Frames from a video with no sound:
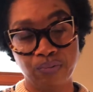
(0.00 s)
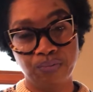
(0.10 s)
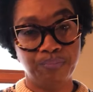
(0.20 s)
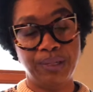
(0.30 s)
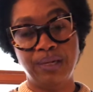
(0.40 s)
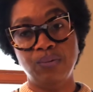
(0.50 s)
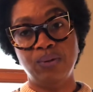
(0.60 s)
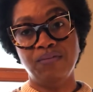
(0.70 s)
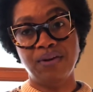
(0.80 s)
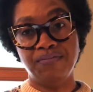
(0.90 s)
being
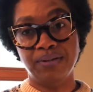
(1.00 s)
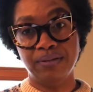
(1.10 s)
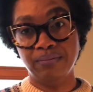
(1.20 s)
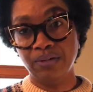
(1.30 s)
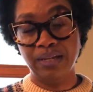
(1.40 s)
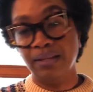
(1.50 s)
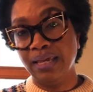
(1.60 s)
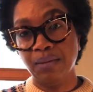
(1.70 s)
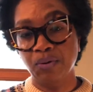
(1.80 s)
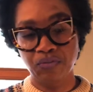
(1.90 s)
whenever I feel like
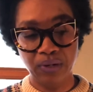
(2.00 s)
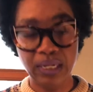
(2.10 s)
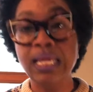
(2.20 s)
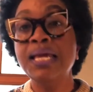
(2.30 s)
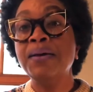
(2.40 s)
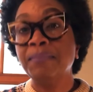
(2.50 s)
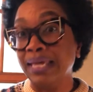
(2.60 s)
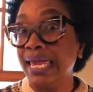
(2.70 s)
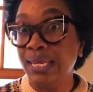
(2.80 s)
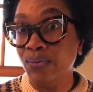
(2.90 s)
I'm over it. But
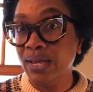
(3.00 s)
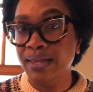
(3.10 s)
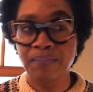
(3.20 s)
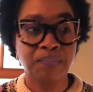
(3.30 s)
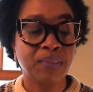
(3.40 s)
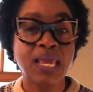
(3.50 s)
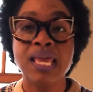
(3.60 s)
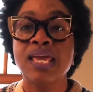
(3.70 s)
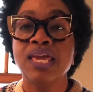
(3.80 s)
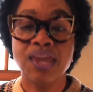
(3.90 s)
anyway,
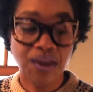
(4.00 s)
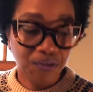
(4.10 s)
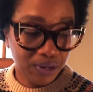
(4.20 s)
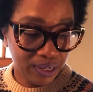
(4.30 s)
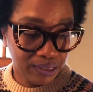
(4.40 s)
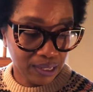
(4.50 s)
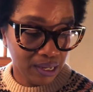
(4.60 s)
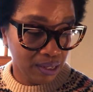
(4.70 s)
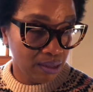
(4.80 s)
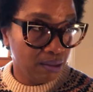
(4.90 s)
here is
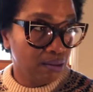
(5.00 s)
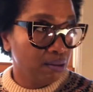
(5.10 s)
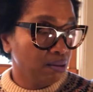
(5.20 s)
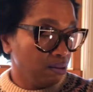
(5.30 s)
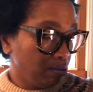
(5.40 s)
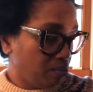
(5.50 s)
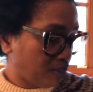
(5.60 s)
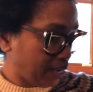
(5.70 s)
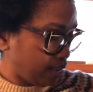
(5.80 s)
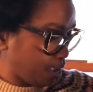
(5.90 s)
what
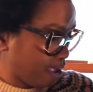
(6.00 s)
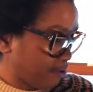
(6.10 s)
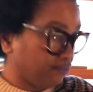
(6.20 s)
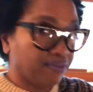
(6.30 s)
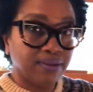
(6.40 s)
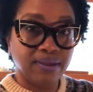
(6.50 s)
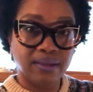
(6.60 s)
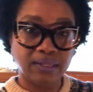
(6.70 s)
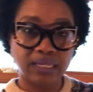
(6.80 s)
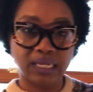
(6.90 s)
I have.
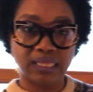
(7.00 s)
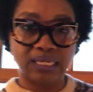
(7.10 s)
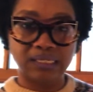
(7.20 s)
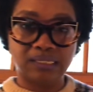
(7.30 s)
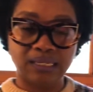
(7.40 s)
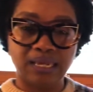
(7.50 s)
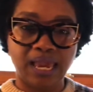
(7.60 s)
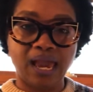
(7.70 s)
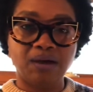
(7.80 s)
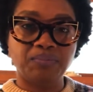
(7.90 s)
Look at this,
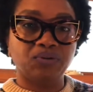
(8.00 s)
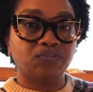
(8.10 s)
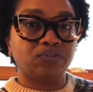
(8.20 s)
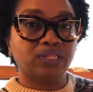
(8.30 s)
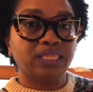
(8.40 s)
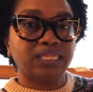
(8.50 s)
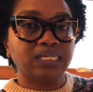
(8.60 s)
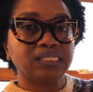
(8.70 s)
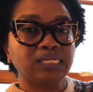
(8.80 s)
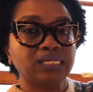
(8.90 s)
how beautiful.
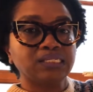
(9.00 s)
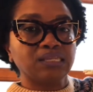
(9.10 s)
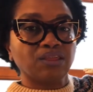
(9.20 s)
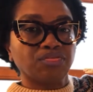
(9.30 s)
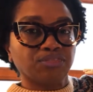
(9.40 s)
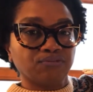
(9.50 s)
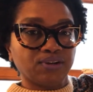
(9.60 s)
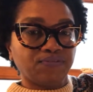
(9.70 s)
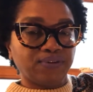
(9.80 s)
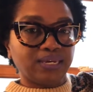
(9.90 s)
This is 3
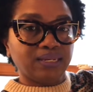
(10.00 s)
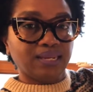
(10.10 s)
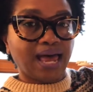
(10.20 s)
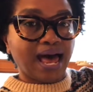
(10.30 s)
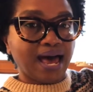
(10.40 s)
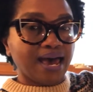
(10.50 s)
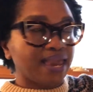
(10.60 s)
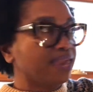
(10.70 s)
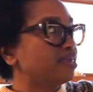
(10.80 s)
feet high.